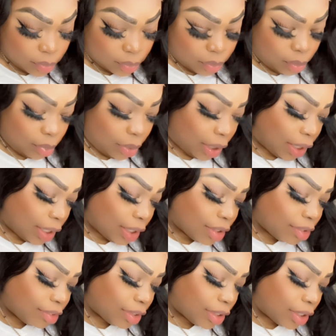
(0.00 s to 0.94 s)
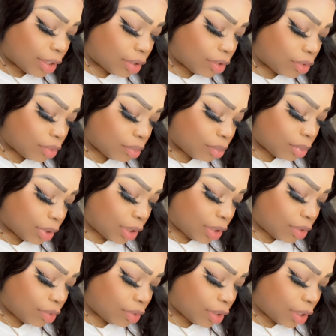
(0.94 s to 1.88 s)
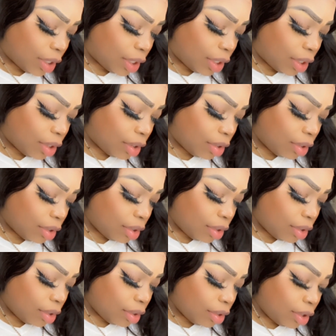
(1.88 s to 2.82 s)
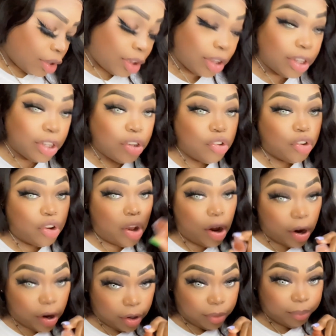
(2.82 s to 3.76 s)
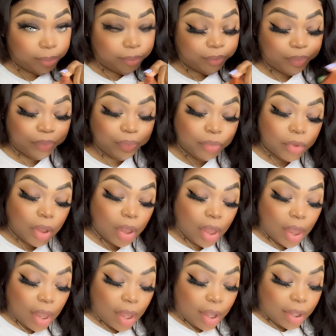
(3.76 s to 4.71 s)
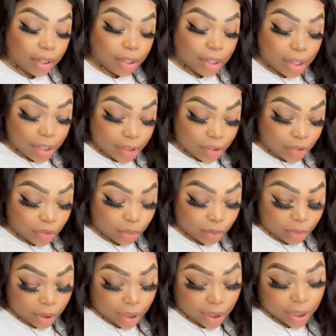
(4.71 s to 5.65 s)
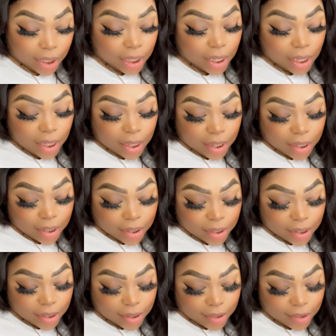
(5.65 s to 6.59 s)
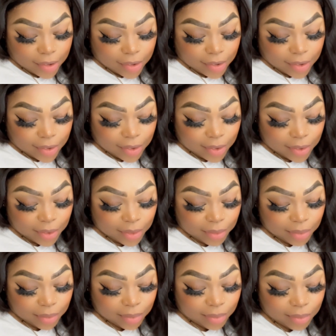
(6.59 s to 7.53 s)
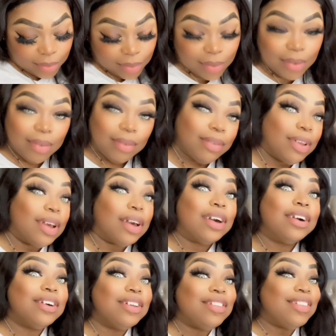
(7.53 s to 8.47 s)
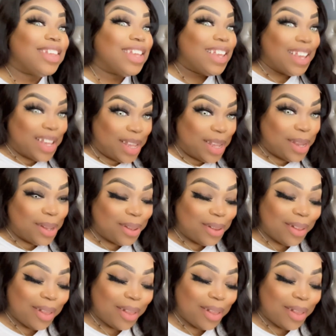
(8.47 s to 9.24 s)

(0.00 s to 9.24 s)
Ooh, I can't see this. What does it say? Cookie jar. This one is Ussy Heat.